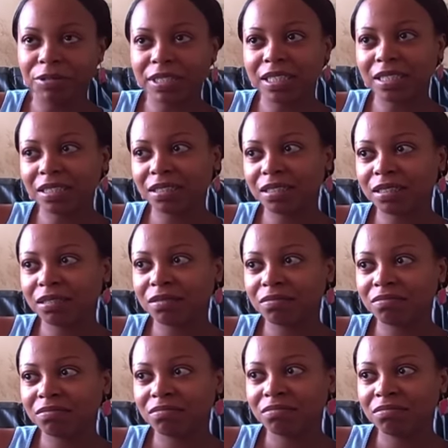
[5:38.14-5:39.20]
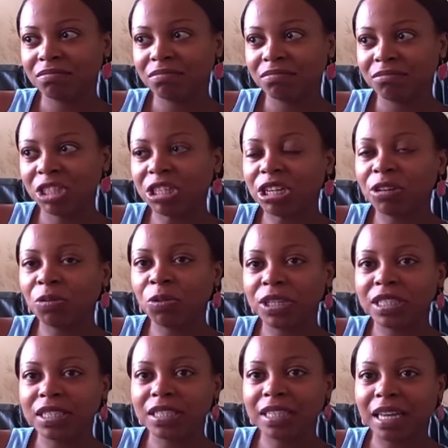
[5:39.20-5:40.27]
Which is
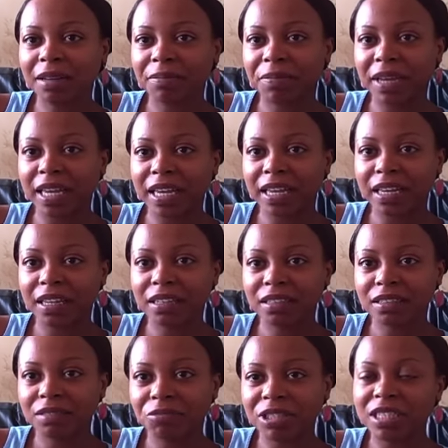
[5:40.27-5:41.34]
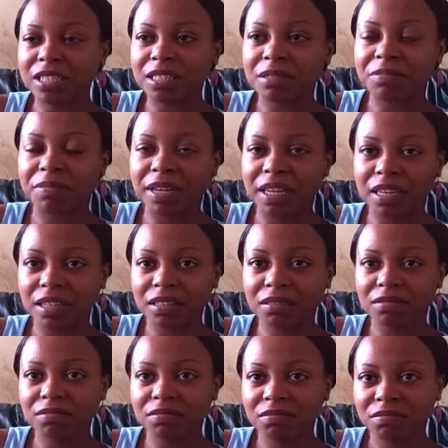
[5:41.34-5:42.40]
not bad. Which isn't bad.
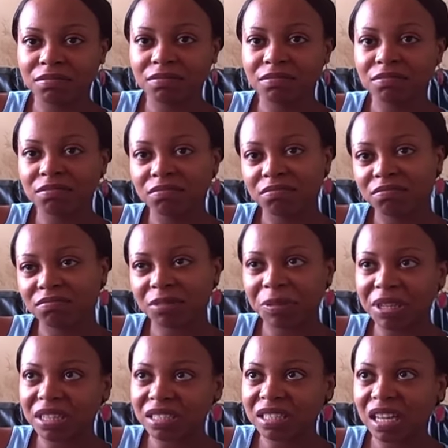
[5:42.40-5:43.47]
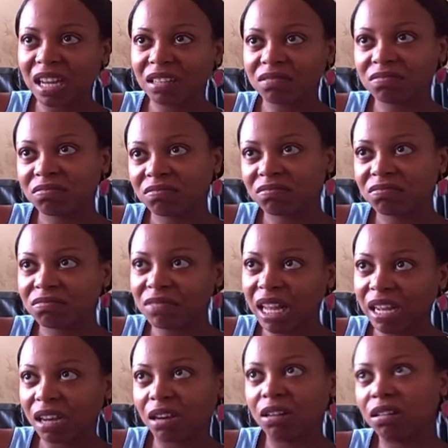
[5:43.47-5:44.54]
I mean, it's not
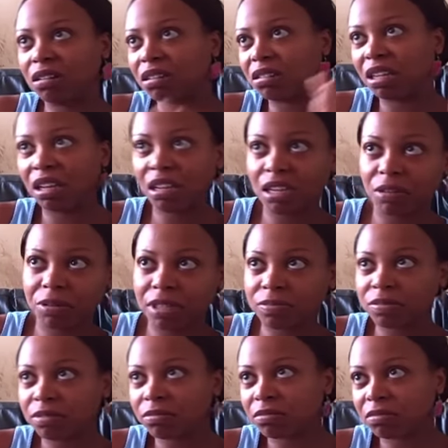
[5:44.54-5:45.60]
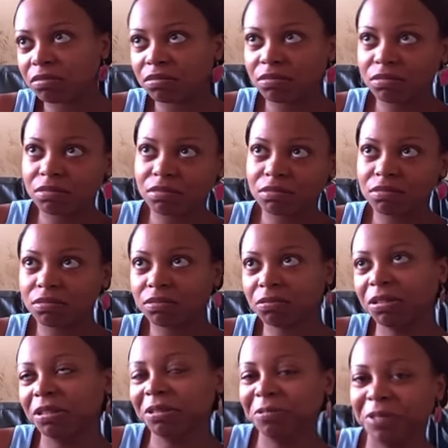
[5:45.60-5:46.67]
like, oh yeah, I want to spend
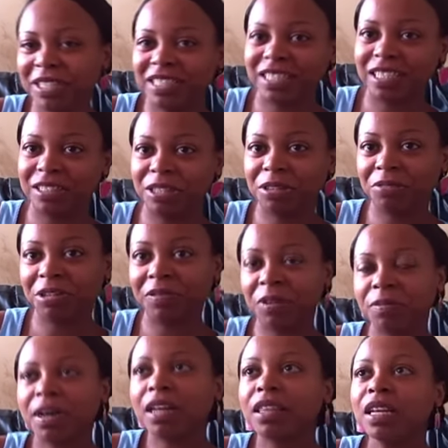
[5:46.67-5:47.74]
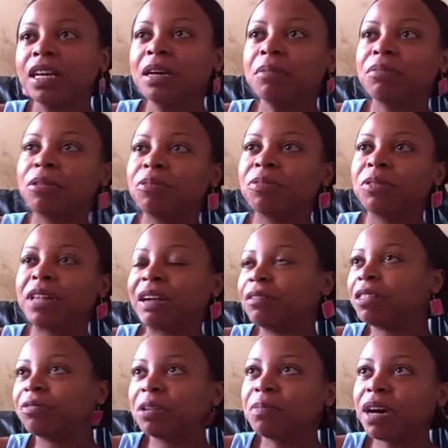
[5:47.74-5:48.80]
$163 every month, but
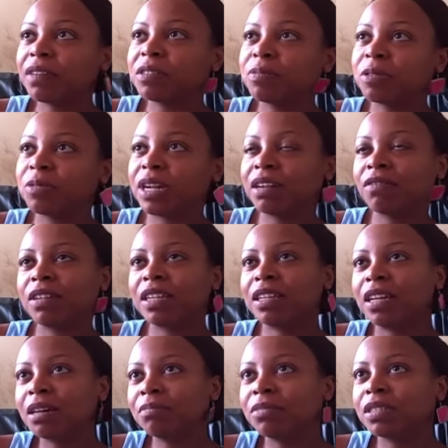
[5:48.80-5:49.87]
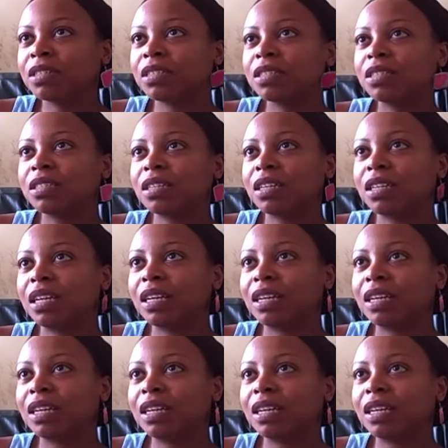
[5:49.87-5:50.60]
every 3 months. But when I run the numbers,